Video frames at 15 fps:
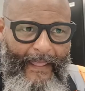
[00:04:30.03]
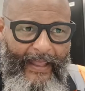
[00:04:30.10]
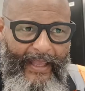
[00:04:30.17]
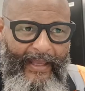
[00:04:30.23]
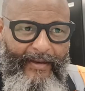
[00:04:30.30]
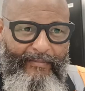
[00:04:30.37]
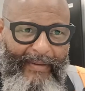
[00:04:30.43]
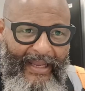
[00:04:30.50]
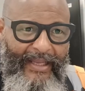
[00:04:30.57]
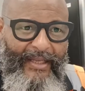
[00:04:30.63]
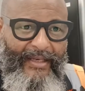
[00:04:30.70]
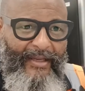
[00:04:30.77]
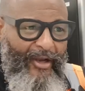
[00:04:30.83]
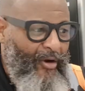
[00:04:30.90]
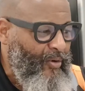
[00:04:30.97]
in
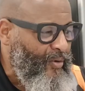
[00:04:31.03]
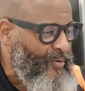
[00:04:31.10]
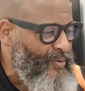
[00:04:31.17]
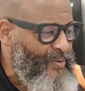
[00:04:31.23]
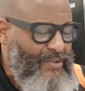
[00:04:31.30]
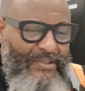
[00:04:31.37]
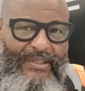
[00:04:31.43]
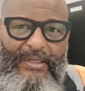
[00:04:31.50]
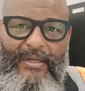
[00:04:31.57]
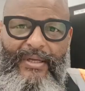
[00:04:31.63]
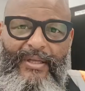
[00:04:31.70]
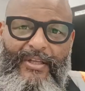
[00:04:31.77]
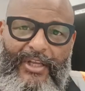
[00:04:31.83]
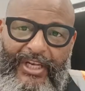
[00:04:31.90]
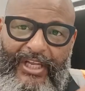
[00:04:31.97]
making goals,
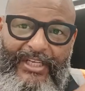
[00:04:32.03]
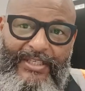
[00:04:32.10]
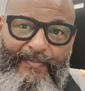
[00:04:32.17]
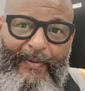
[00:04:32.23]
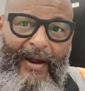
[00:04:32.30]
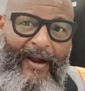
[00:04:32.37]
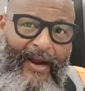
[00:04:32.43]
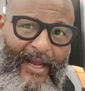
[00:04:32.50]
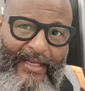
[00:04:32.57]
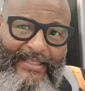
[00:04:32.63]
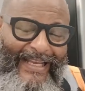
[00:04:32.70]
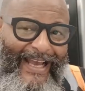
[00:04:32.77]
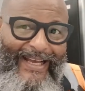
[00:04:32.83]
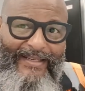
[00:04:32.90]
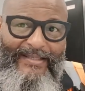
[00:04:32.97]
you need to
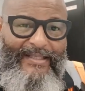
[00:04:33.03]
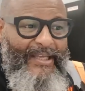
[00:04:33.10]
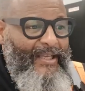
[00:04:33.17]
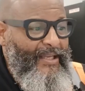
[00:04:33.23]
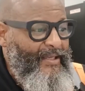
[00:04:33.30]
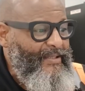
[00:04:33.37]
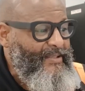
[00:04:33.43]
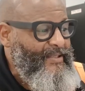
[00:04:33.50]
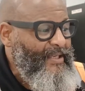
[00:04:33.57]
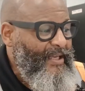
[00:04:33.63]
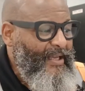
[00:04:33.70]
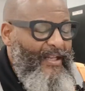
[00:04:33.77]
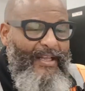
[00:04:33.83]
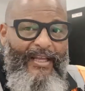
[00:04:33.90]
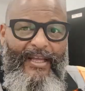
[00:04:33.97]
prioritize things
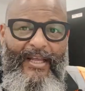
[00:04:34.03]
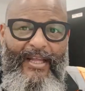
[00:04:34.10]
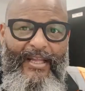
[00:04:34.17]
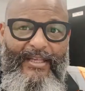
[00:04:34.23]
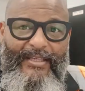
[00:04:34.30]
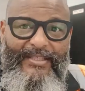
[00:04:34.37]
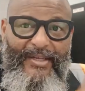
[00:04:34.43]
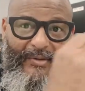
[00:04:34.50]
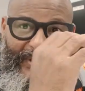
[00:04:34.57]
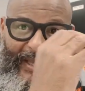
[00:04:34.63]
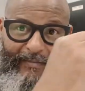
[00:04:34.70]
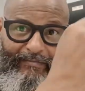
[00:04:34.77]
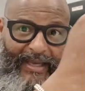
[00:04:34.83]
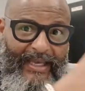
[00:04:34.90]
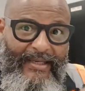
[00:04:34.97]
so they
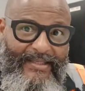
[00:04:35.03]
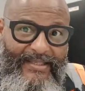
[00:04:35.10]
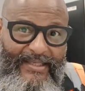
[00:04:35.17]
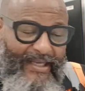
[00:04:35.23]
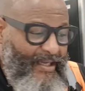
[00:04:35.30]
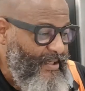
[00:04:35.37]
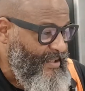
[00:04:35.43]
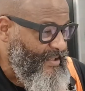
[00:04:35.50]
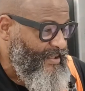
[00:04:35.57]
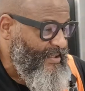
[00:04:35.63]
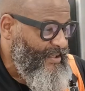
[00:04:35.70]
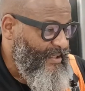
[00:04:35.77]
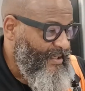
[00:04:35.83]
make sense.